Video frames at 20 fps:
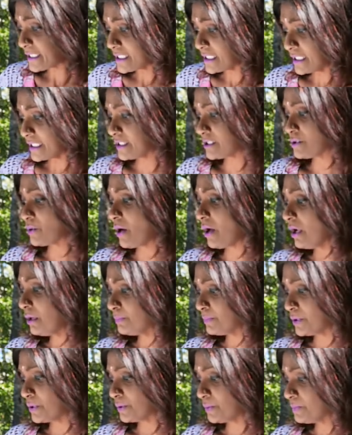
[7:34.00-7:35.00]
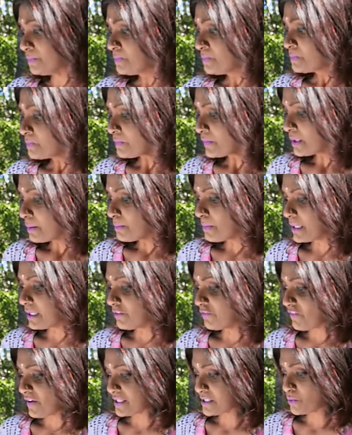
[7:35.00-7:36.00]
it to help you
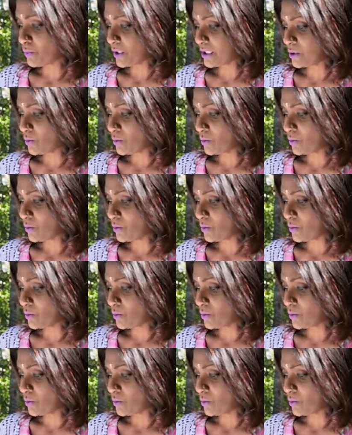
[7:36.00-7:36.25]
manifest what